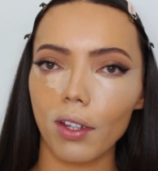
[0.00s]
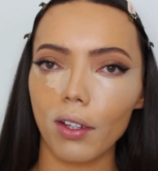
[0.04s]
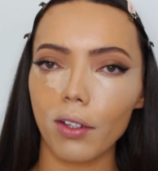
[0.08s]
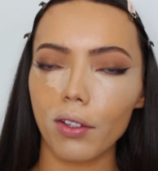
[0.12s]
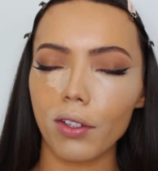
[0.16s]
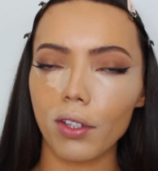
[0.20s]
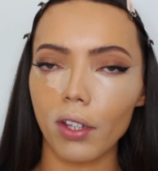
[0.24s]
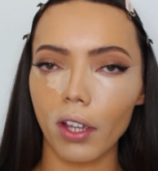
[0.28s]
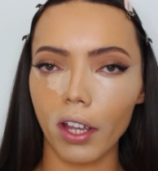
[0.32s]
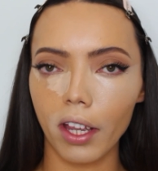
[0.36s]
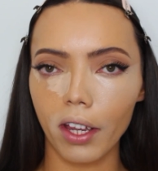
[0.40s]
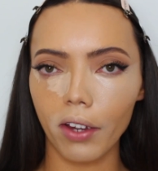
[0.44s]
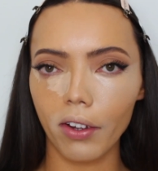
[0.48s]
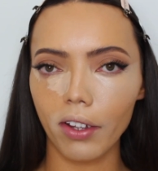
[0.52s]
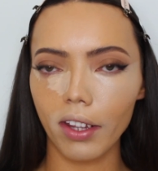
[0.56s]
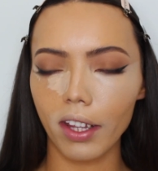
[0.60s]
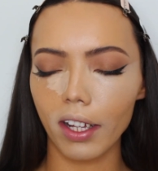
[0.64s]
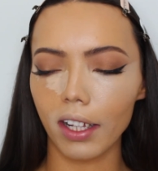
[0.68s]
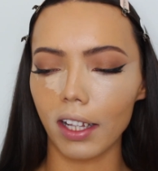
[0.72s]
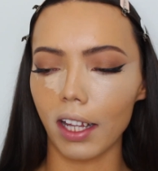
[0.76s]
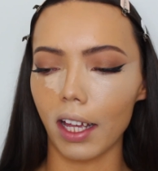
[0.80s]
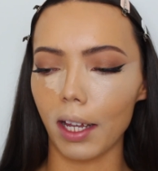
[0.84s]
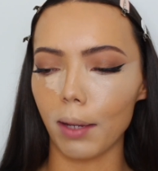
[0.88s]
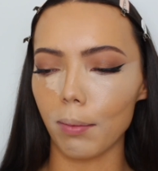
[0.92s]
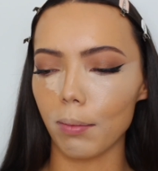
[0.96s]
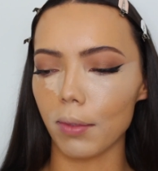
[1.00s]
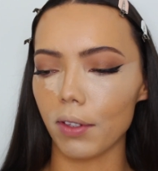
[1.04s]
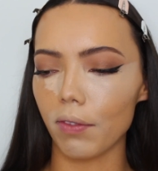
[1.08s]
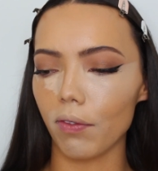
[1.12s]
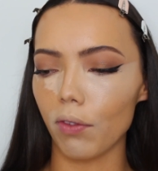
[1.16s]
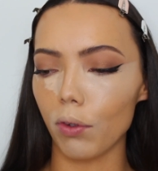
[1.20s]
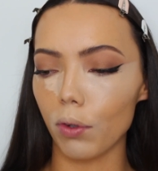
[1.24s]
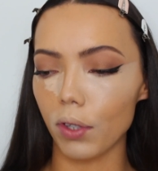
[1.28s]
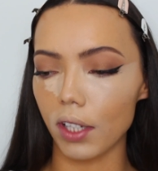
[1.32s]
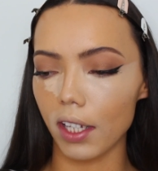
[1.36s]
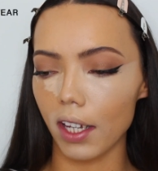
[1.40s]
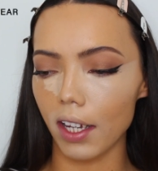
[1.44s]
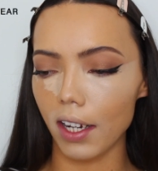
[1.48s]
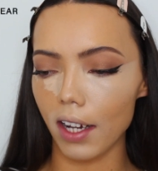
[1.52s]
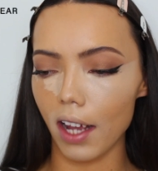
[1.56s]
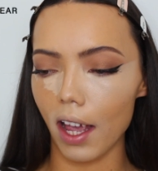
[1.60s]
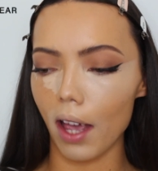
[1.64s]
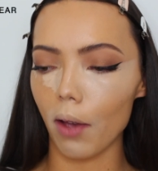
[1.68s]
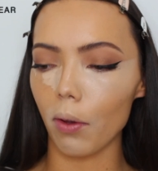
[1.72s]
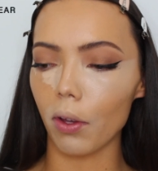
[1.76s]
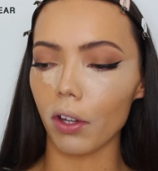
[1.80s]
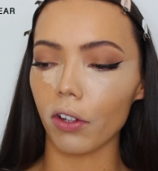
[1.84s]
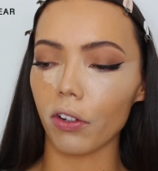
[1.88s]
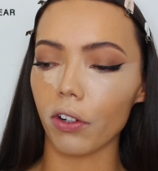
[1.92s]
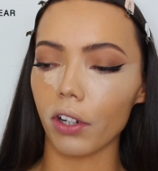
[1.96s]
So here are the claims:
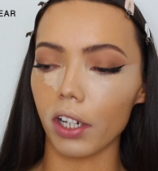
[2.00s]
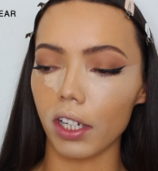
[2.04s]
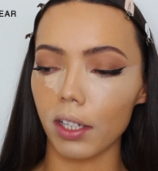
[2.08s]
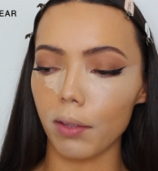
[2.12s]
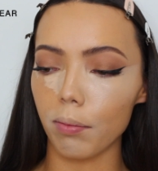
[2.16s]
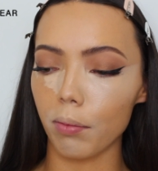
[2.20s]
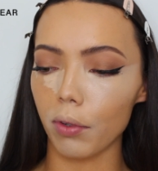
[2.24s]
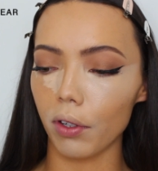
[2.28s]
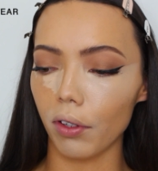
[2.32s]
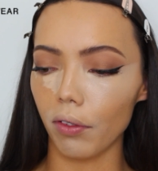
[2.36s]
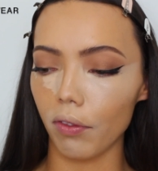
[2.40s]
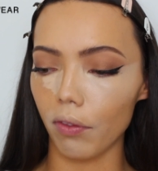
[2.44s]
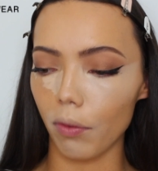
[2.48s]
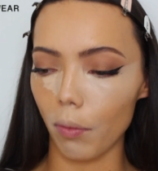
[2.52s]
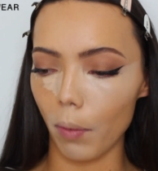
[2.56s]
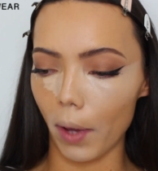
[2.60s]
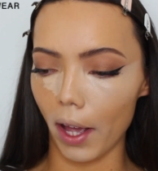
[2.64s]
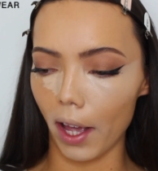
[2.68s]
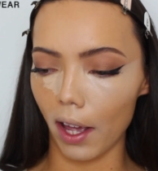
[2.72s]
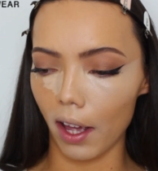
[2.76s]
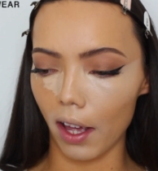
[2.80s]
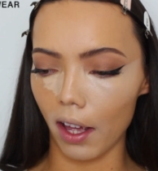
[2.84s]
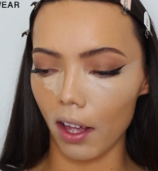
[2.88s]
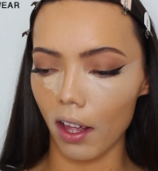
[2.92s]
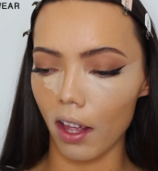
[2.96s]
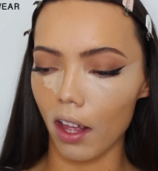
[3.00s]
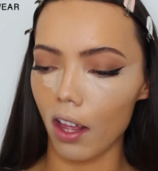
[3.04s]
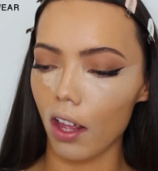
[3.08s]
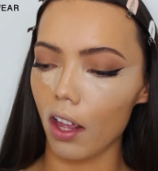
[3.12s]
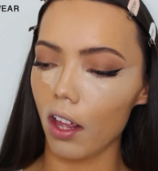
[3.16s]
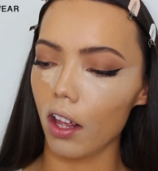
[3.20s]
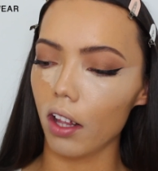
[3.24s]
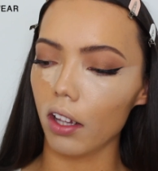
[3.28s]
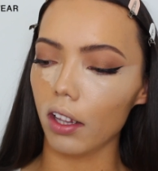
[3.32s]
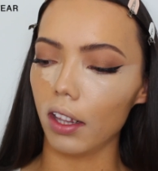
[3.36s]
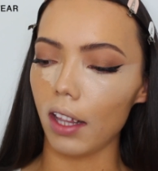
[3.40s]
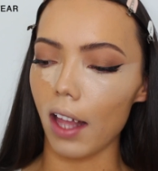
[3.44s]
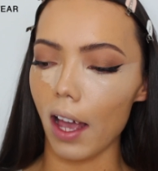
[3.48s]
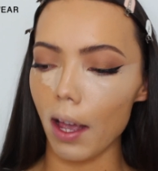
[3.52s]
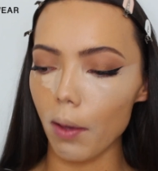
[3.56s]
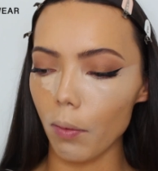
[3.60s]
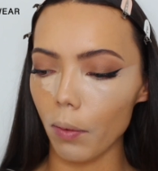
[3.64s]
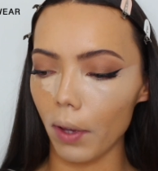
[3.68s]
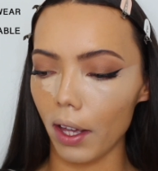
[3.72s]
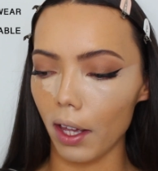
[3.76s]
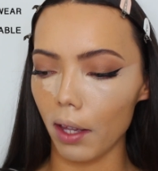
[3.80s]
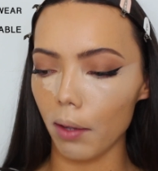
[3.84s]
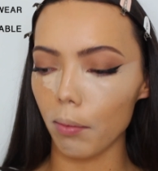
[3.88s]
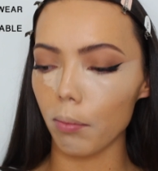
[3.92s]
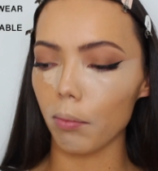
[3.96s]
14-hour crease proof wear,
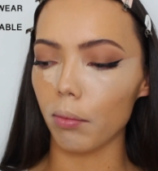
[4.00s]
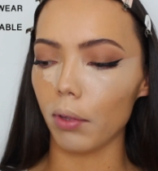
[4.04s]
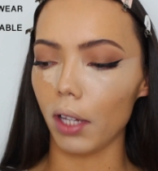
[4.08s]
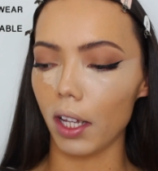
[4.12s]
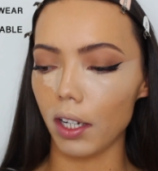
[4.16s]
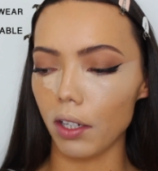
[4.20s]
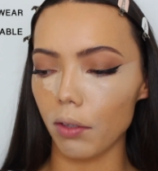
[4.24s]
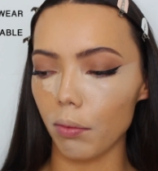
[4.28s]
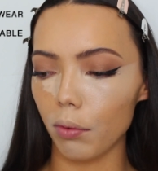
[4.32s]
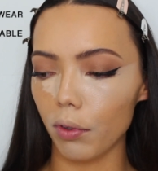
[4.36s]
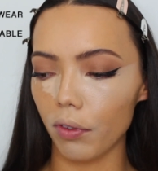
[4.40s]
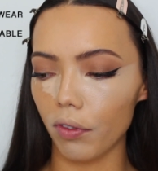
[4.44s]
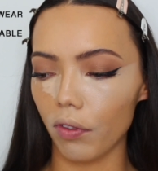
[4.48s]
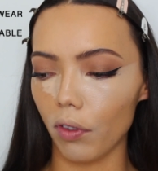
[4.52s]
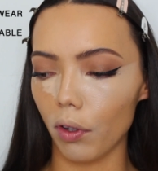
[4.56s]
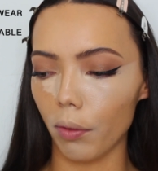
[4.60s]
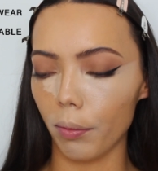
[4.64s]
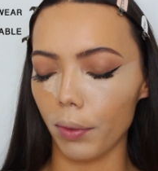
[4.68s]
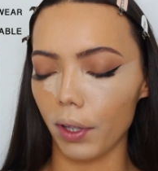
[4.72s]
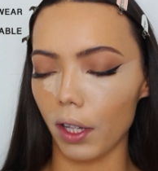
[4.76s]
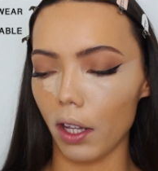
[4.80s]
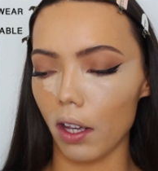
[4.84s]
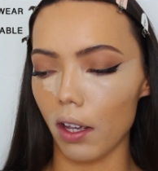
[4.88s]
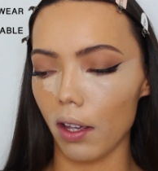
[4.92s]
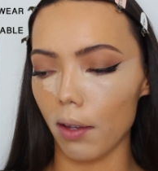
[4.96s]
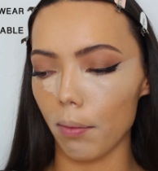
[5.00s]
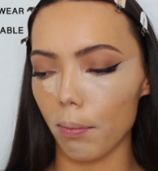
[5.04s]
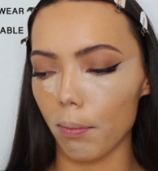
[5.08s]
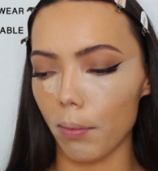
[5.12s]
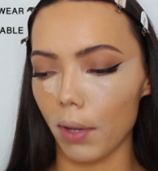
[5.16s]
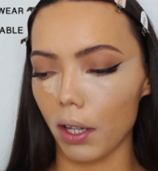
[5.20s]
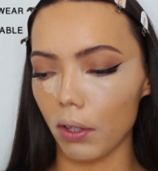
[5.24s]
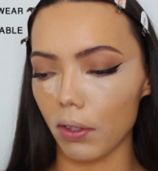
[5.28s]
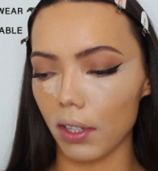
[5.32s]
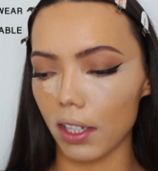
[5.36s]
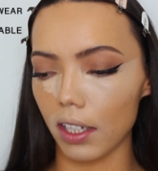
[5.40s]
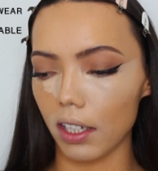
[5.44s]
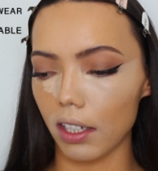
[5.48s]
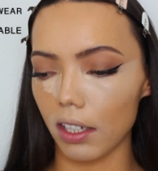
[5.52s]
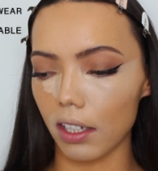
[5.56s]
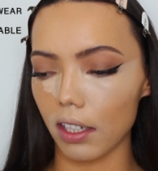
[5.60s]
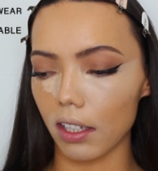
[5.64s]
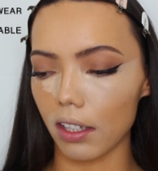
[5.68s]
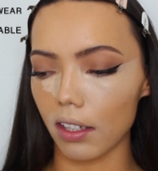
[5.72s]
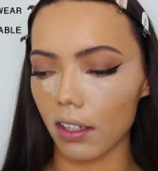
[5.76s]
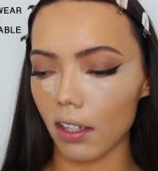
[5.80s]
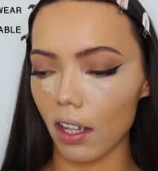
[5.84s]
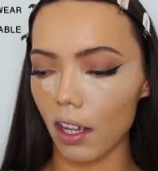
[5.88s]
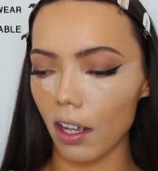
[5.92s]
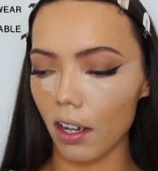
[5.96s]
lightweight blendable formula, melts into
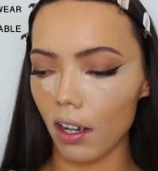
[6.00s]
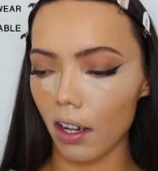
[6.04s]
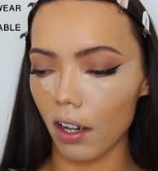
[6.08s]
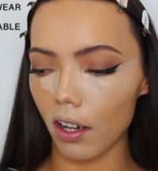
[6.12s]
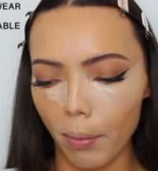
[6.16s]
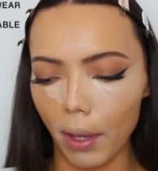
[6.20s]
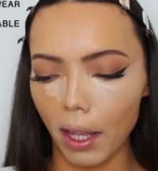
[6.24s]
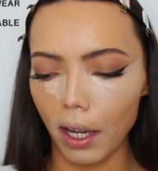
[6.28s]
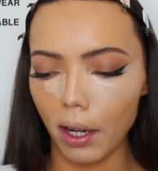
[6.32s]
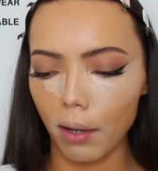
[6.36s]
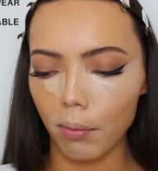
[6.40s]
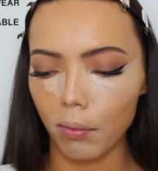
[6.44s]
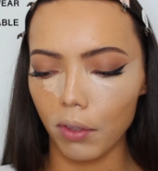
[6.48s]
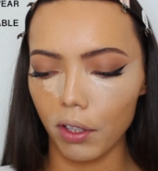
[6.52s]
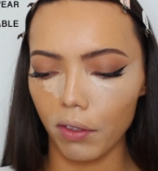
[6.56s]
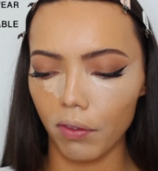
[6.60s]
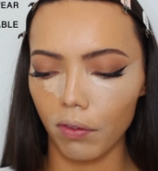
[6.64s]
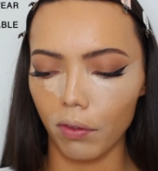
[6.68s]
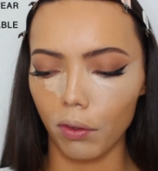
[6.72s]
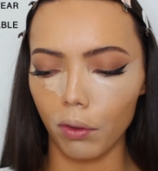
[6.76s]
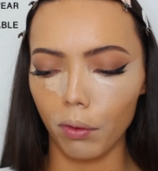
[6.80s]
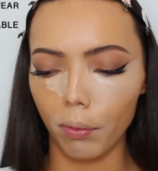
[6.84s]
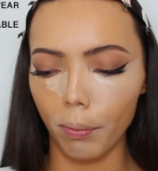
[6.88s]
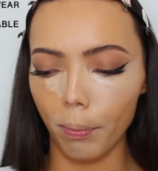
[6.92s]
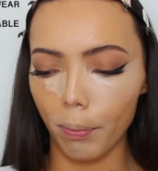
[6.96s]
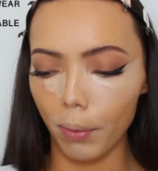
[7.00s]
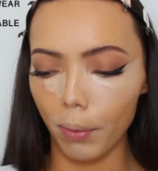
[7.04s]
skin, medium to full